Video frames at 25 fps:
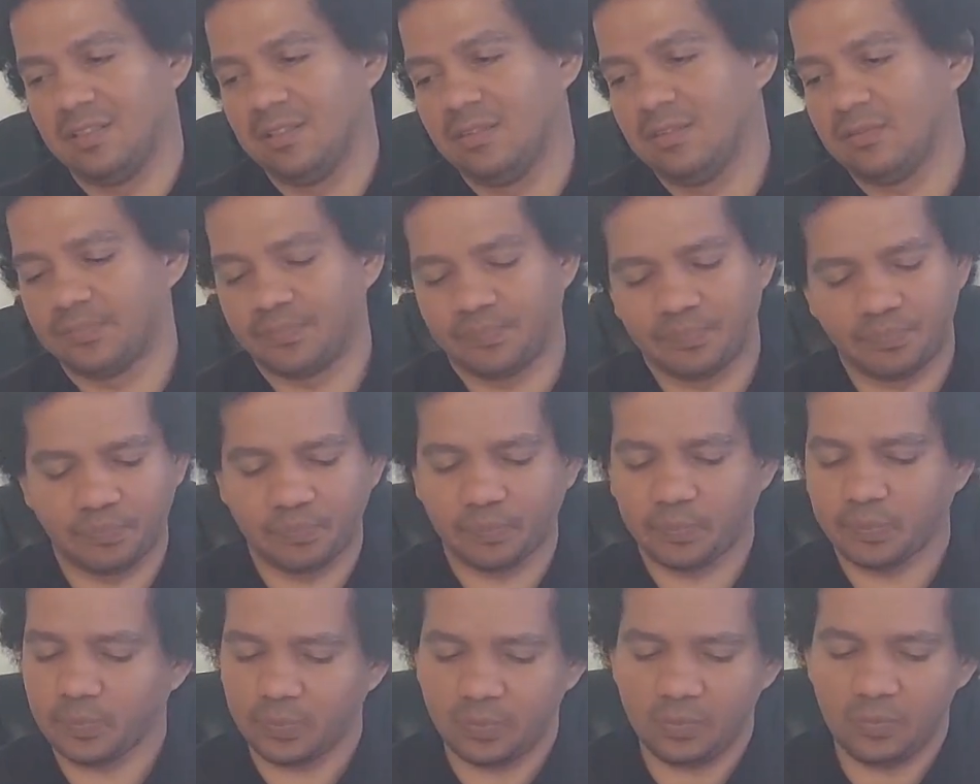it
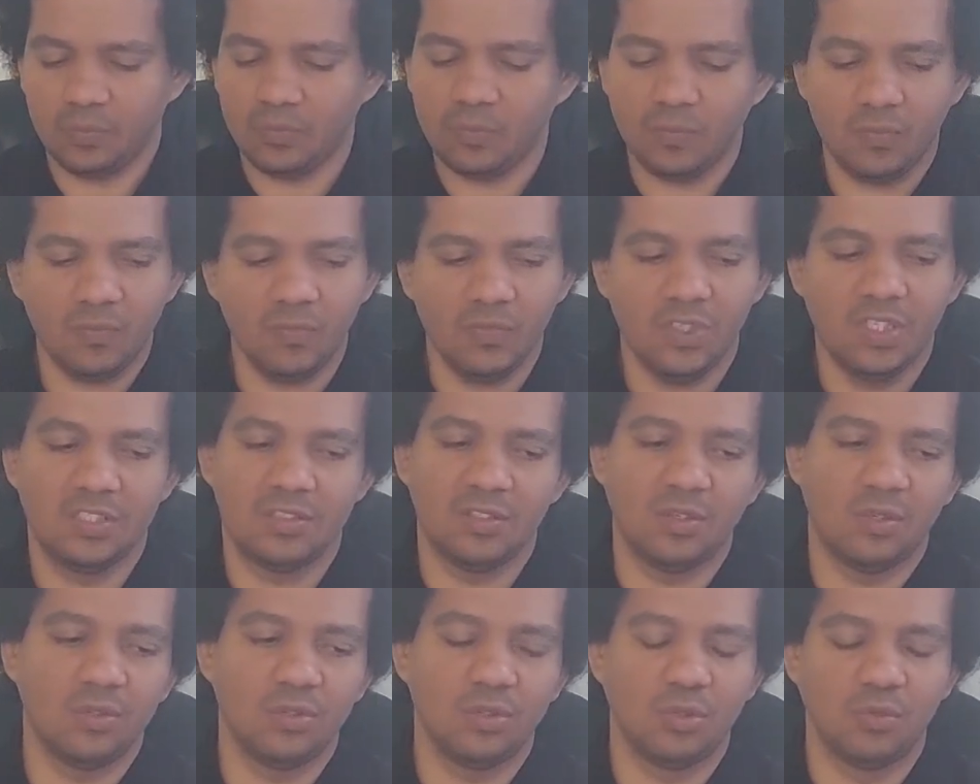
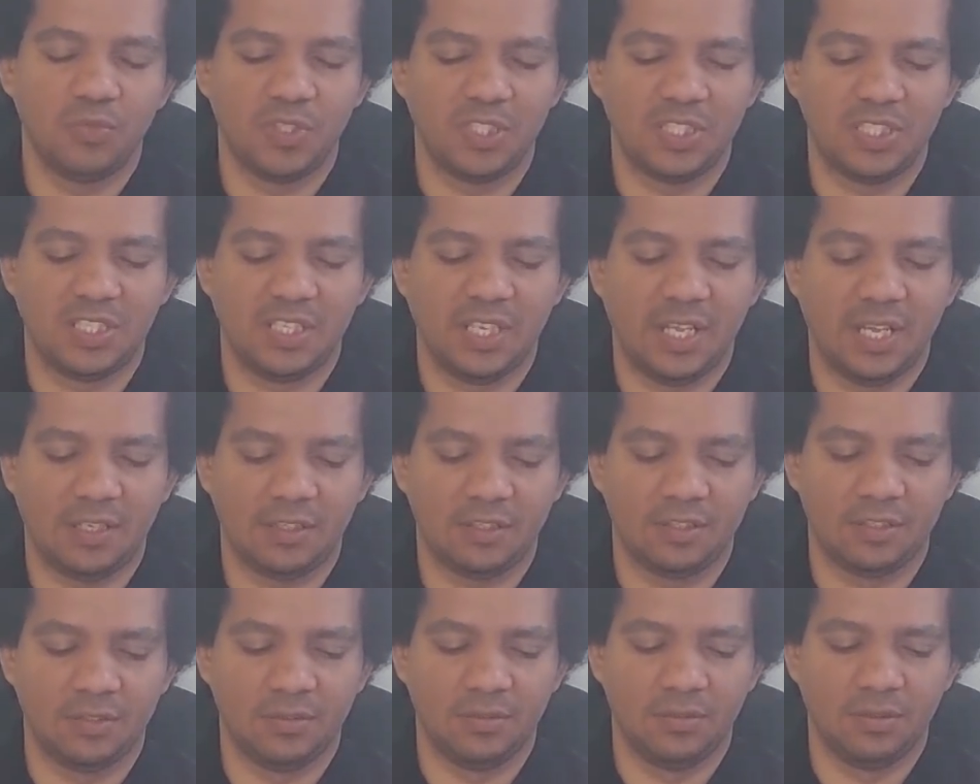is also physical
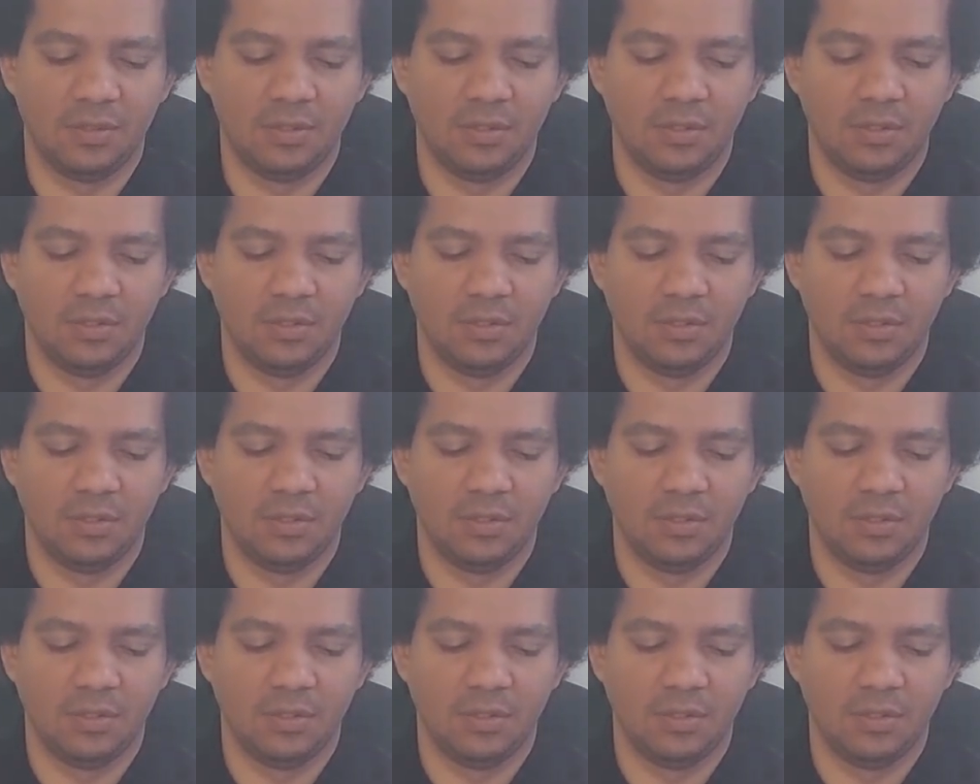action.